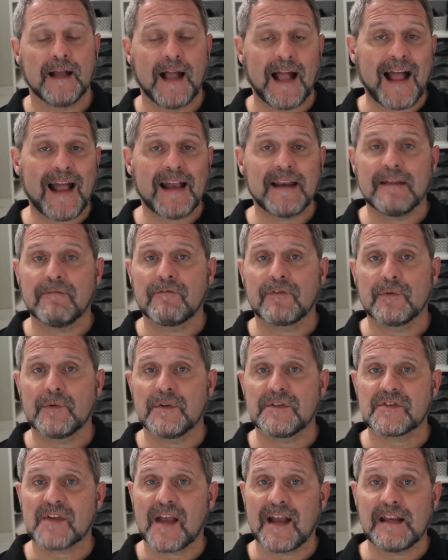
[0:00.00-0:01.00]
and
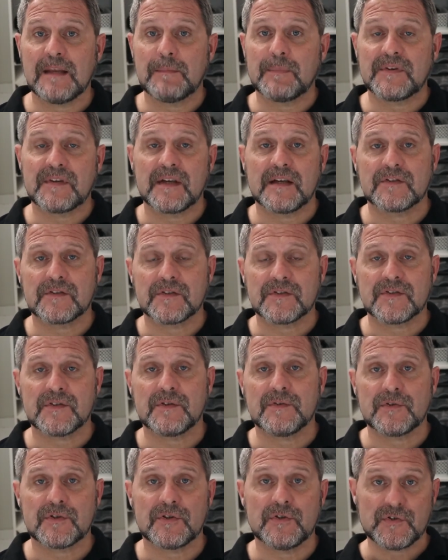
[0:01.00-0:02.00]
influence any potential
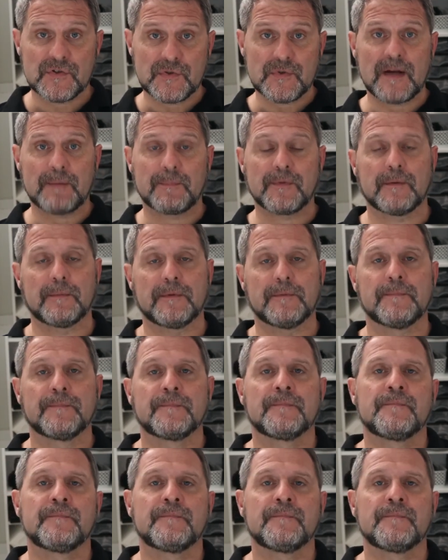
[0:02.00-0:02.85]
solution to that problem.